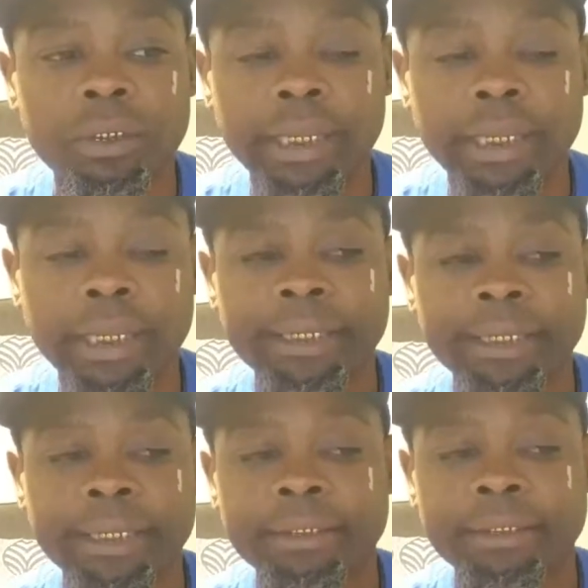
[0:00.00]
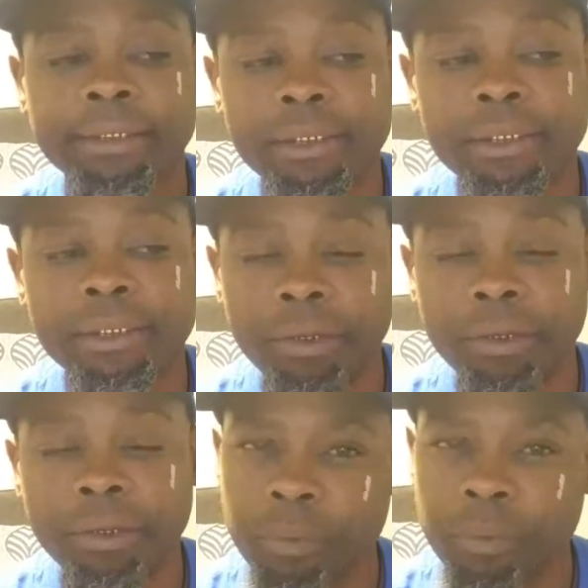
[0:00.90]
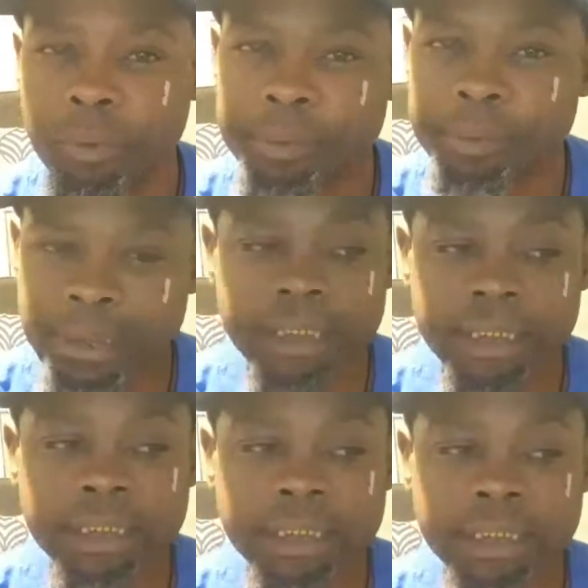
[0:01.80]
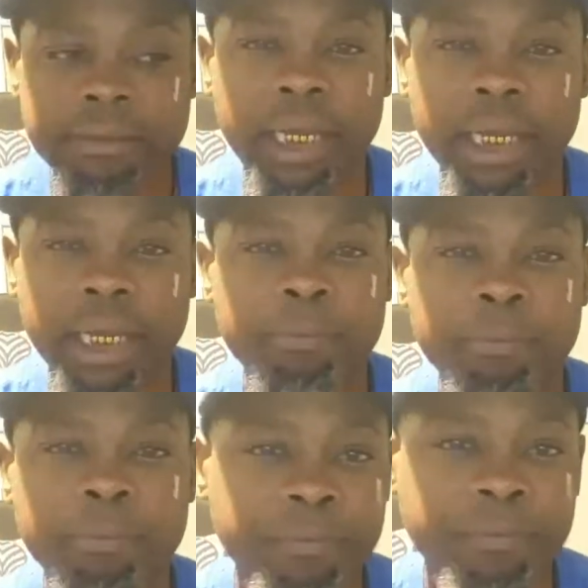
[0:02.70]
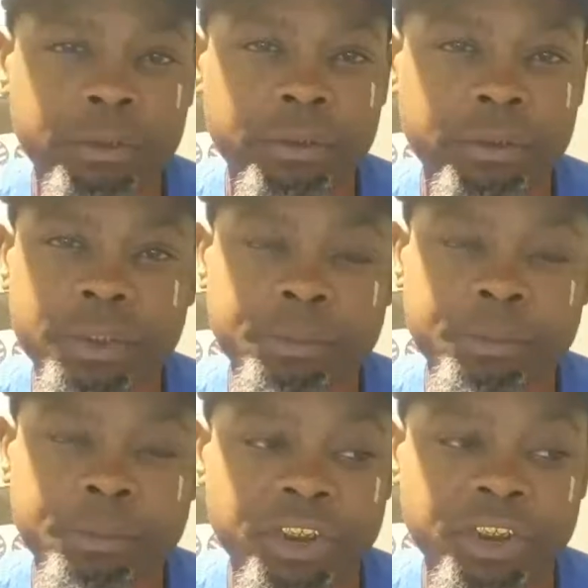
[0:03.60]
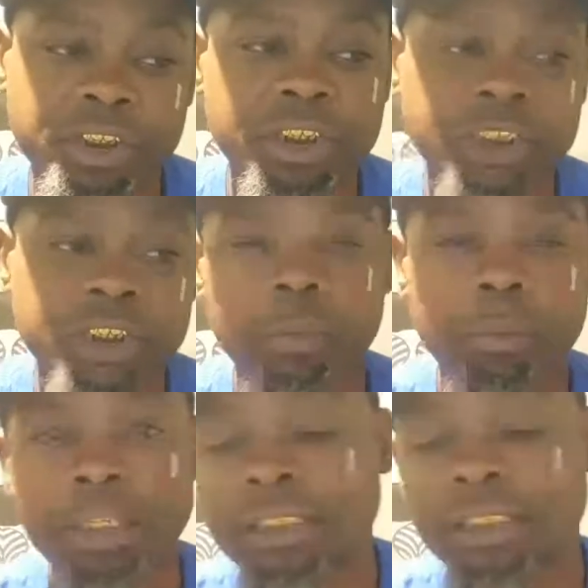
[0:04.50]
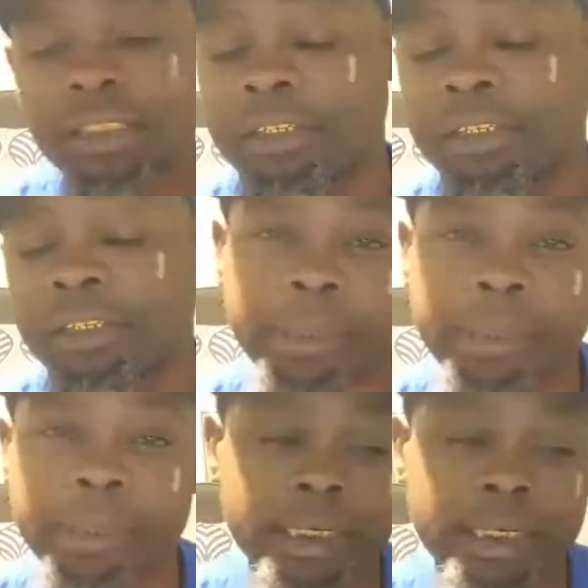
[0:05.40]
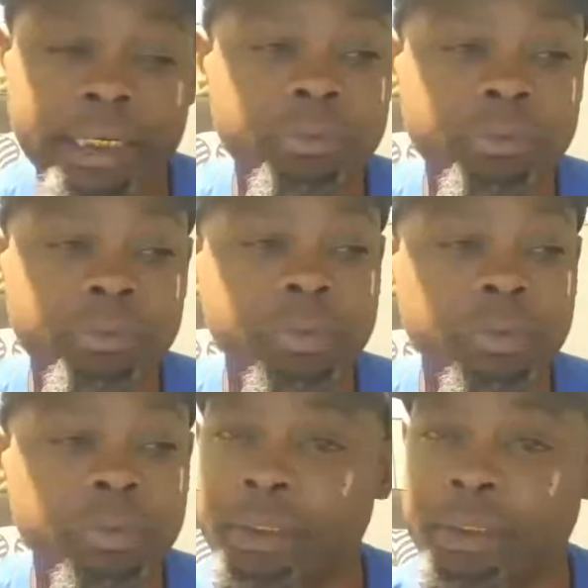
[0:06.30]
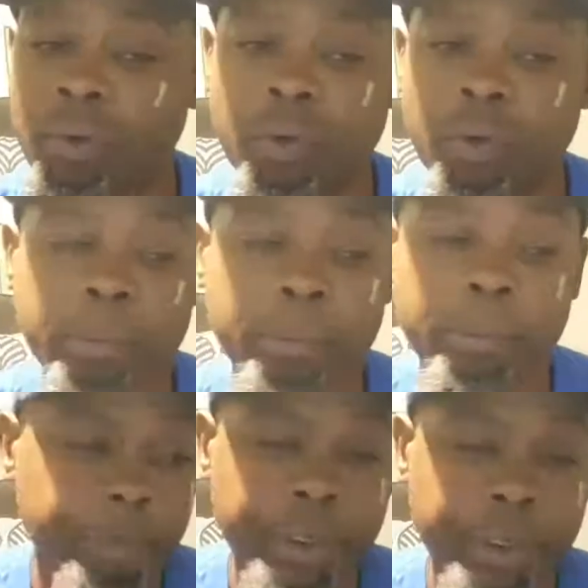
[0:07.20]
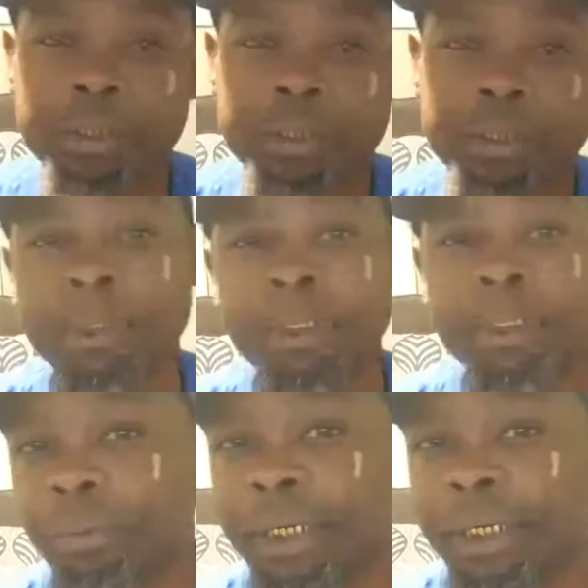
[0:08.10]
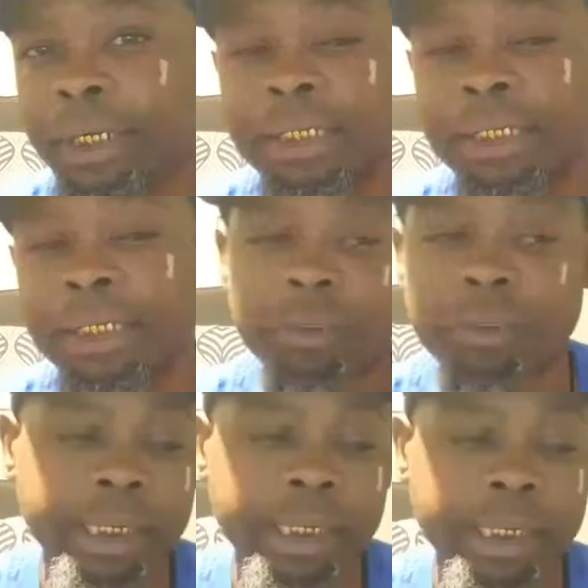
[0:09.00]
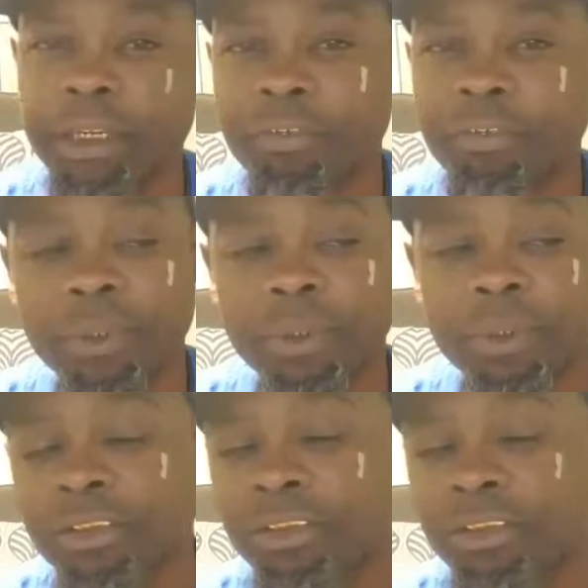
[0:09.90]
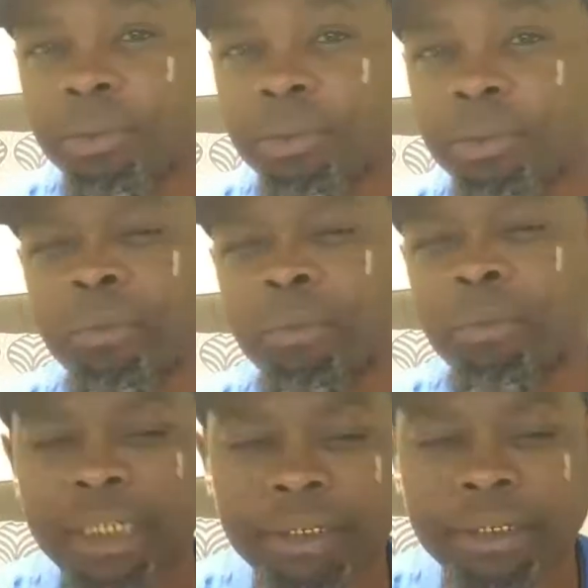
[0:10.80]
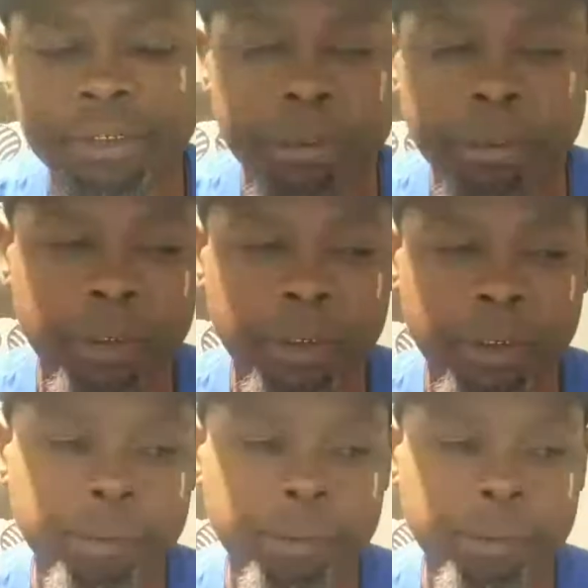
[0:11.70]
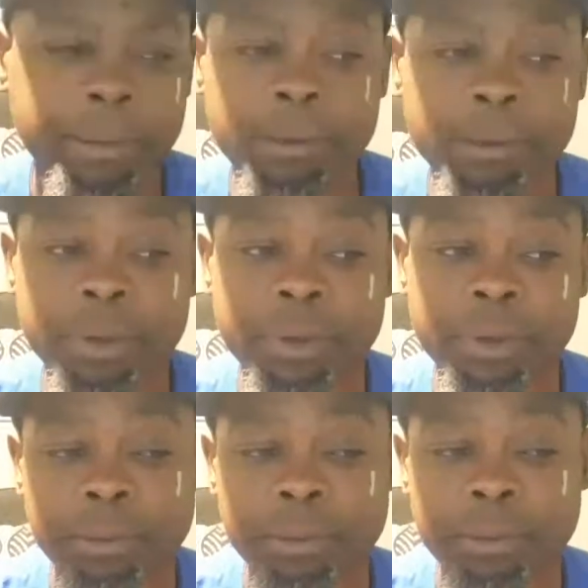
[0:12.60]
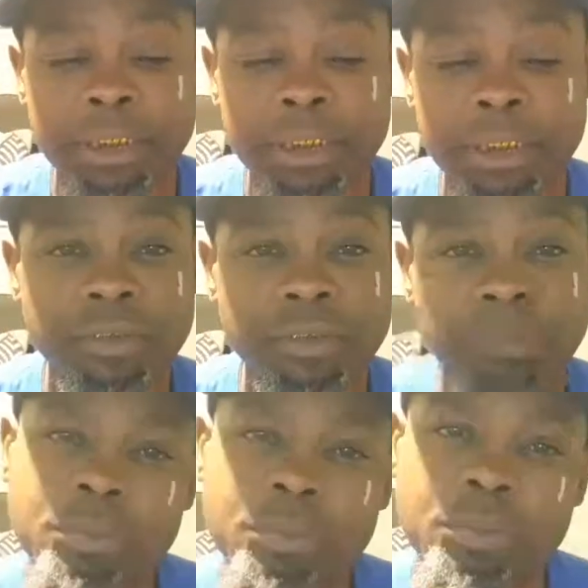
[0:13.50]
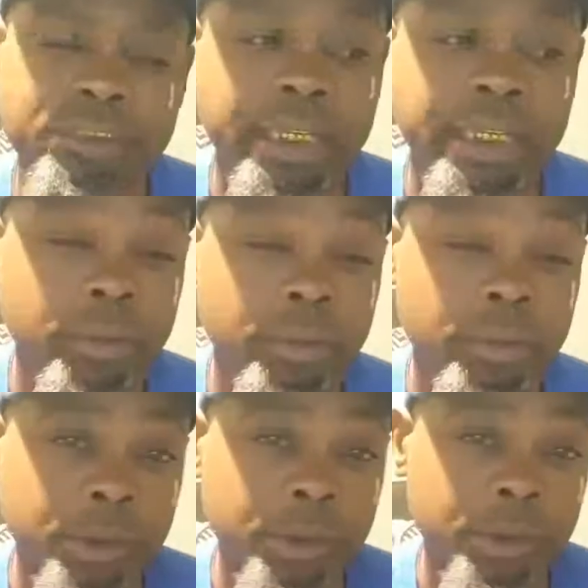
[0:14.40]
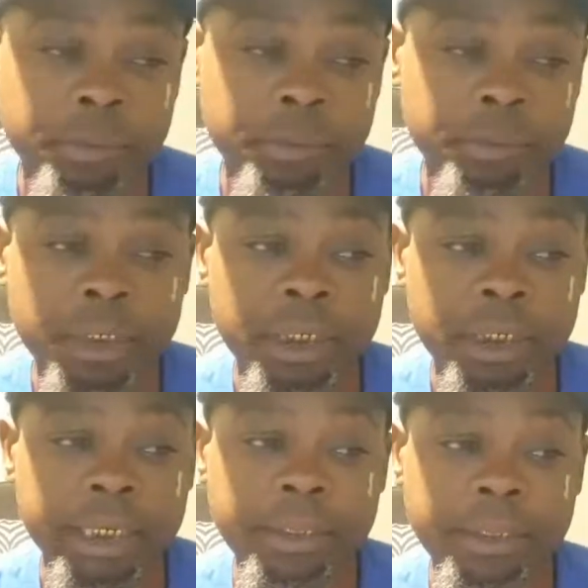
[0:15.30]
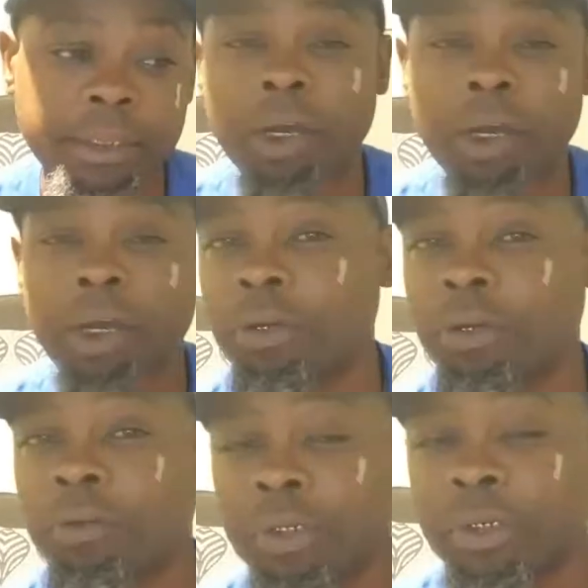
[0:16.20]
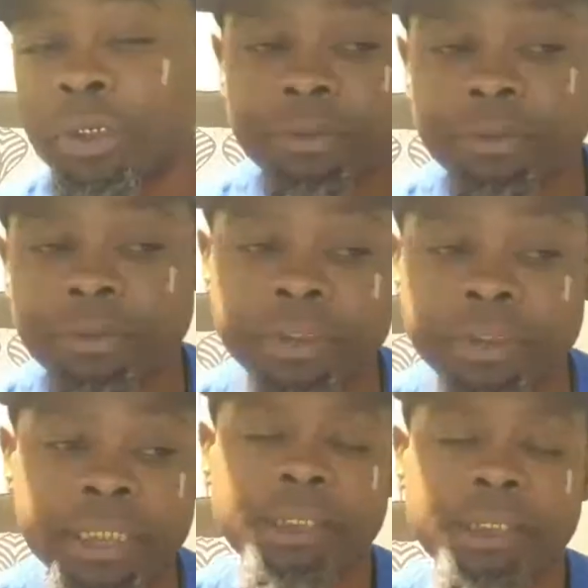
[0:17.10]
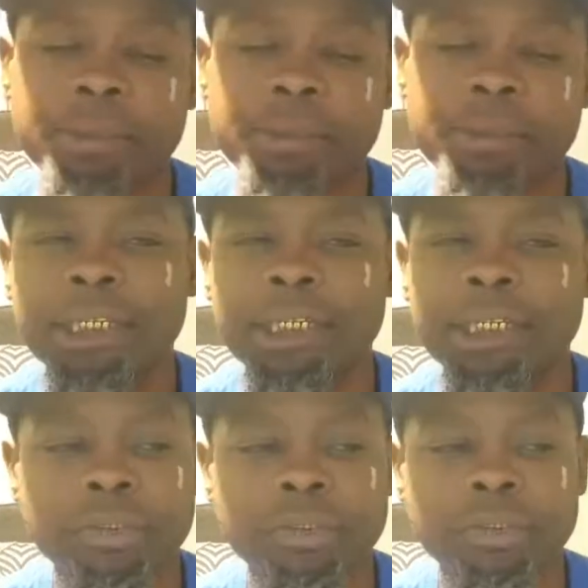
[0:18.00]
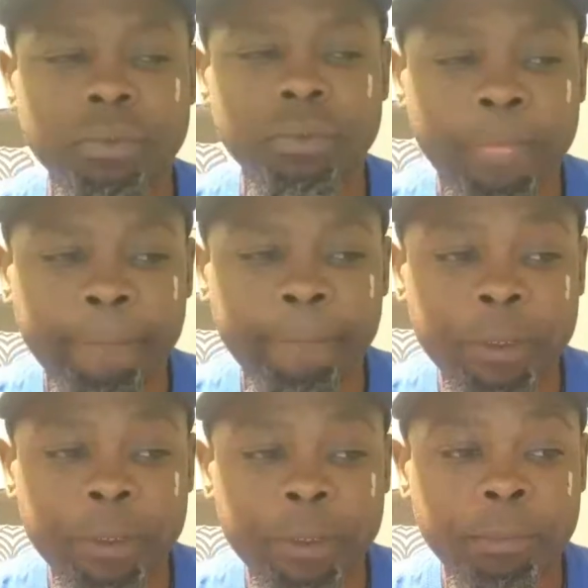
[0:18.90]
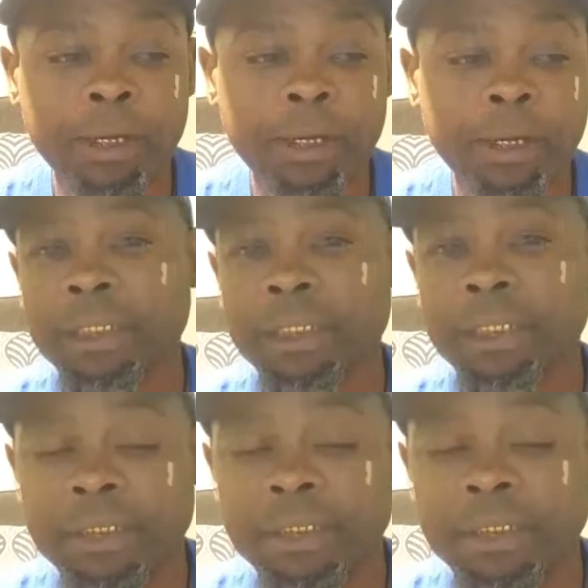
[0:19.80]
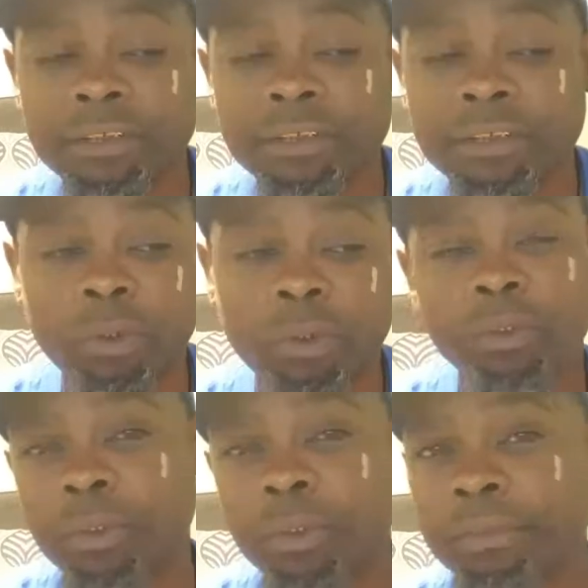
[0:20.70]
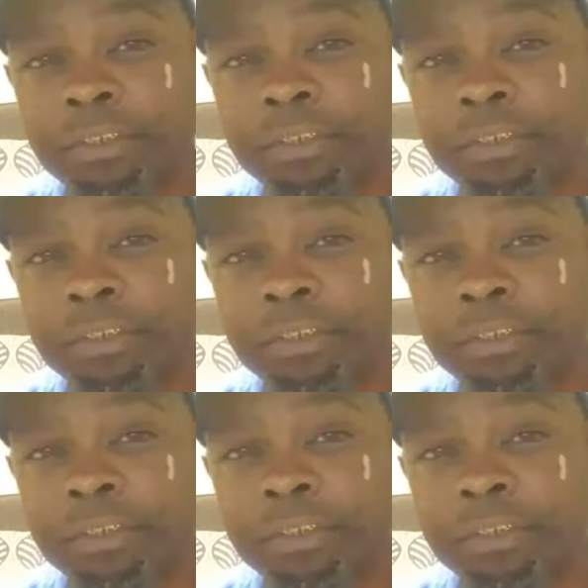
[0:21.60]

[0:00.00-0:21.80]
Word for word: and they growing up into teens trying to fulfill this position and they watching these different men come through and or parents being pregnant or being in different relationships and they want to take care of their mom and they tend to put themselves in situations that can harm them and the mom don't fully understand it sometimes you know the mom does and she wants someone to feel